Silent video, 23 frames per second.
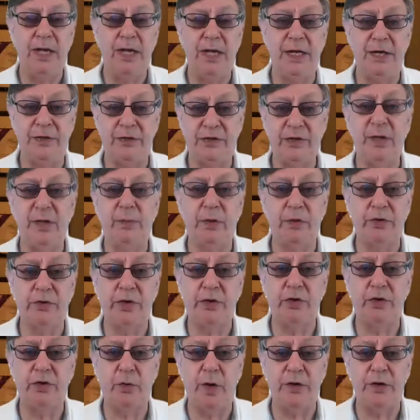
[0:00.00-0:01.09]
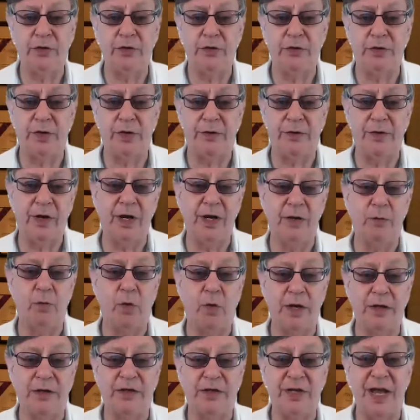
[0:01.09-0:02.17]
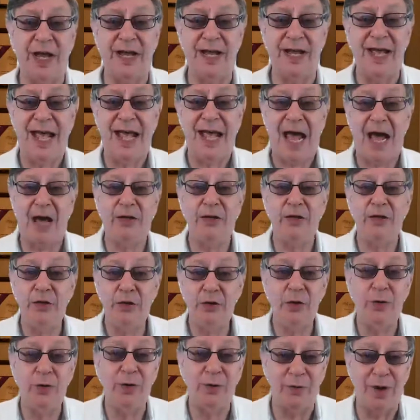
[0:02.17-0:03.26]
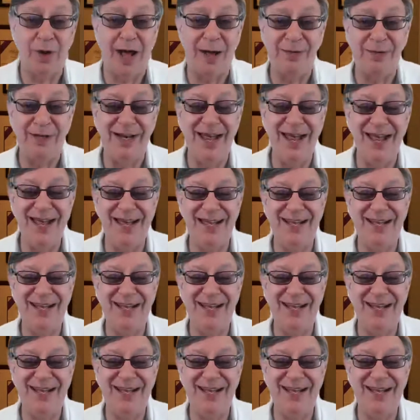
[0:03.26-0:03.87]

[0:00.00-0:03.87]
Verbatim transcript: in similar situations and they're going to want to say, how did you do it, Robin?